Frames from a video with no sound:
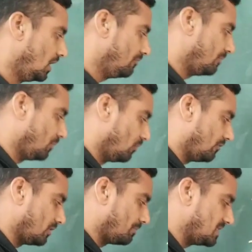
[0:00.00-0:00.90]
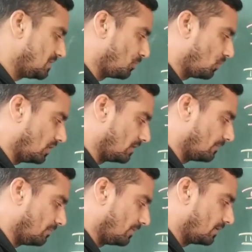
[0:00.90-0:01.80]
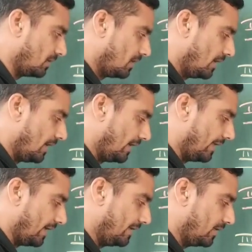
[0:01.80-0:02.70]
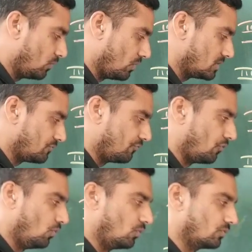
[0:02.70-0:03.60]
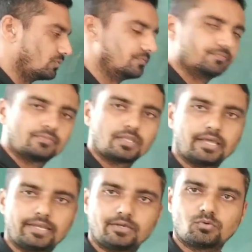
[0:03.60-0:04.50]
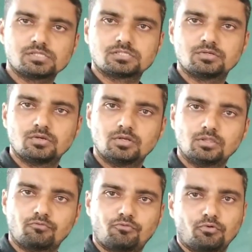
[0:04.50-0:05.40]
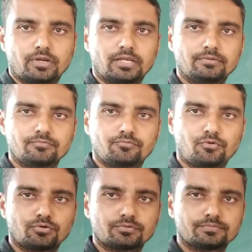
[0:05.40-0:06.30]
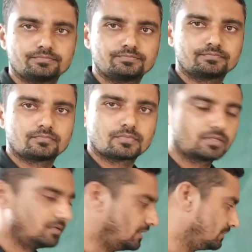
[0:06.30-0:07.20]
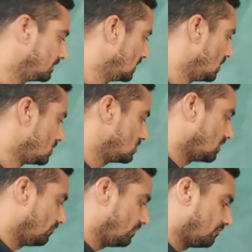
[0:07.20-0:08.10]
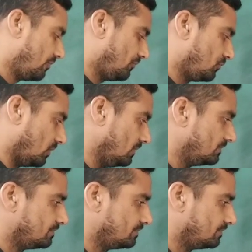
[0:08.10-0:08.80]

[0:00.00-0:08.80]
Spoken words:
If I go for the principal quantum number and n equals 4. N equals the 4 element. 4. Right. So come for fifth one.